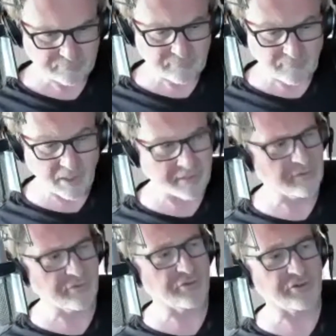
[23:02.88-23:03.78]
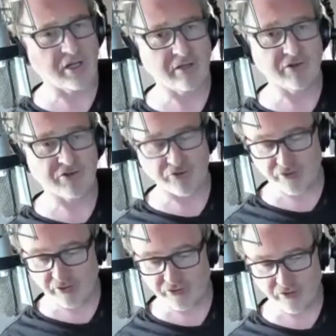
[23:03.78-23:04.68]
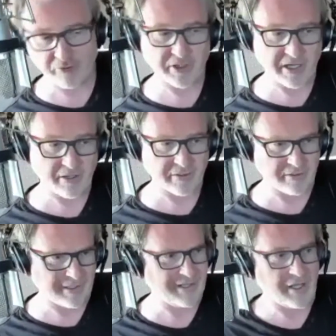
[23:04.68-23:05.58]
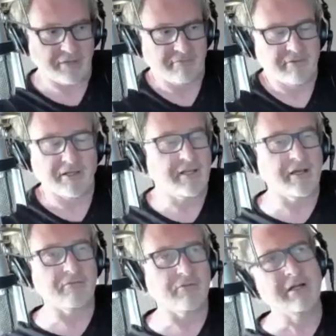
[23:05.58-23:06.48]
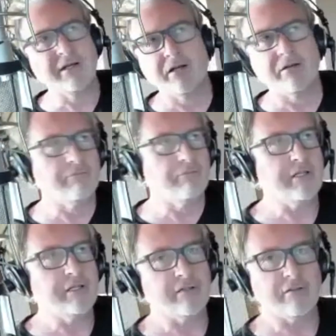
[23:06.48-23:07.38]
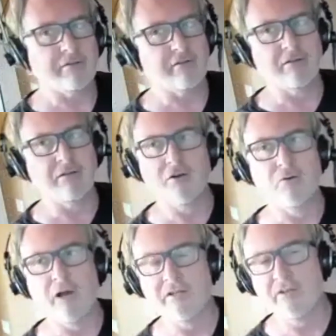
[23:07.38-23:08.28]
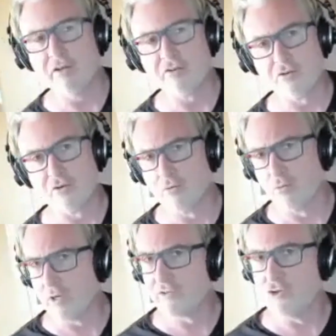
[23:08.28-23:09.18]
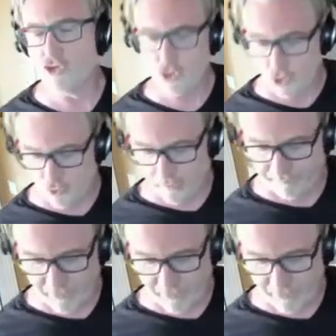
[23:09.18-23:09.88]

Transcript: This is kind of interesting, so I went out, and I had, again, really no idea sort of what to do.